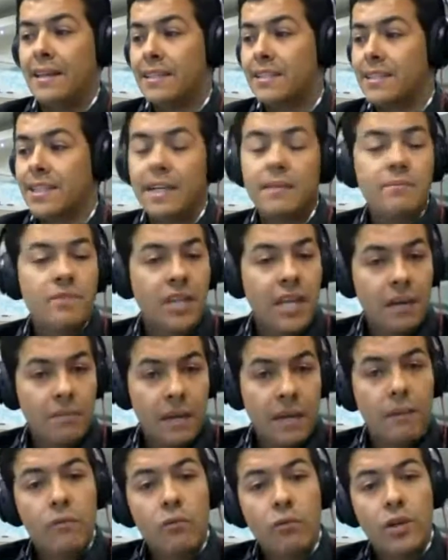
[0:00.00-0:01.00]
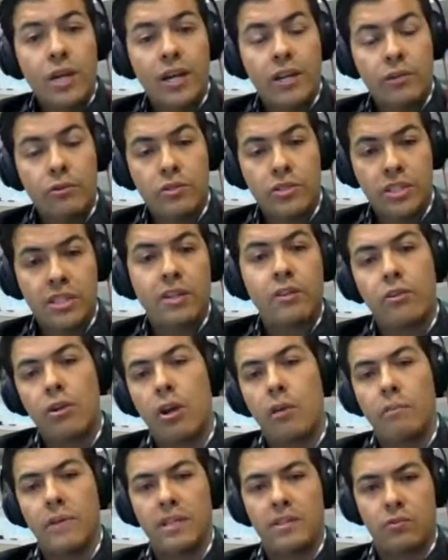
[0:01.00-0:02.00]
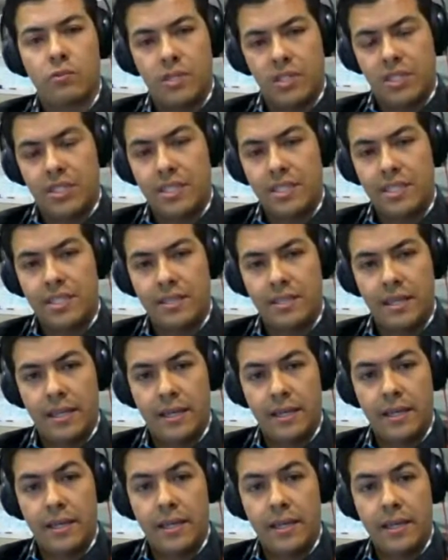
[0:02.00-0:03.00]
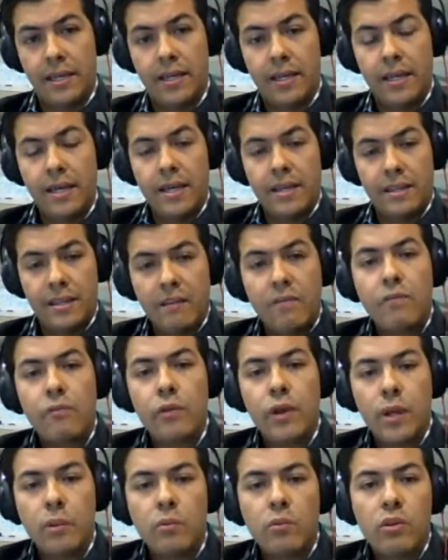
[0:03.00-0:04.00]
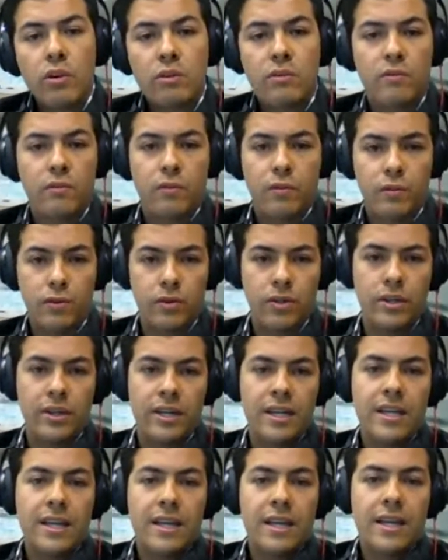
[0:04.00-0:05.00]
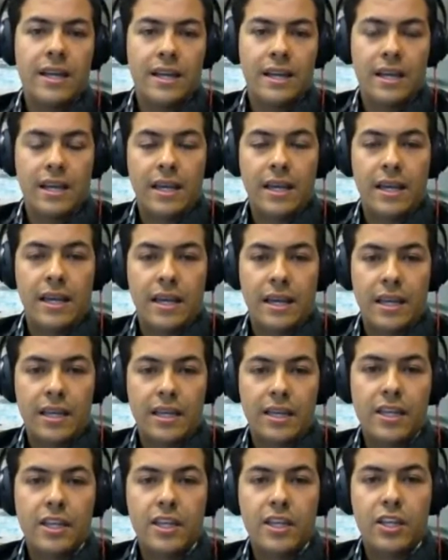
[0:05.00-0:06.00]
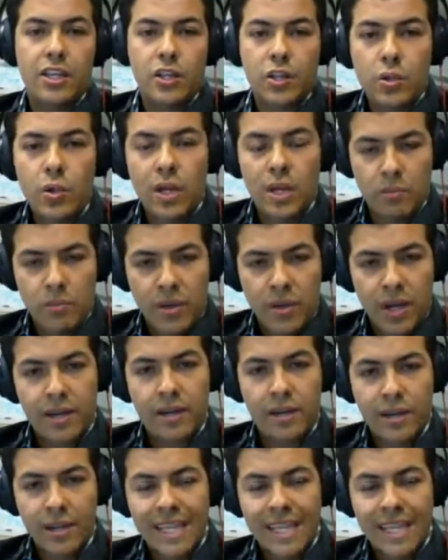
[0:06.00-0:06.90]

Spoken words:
same time as we are using Grommet, which is the framework for Hewlett Packard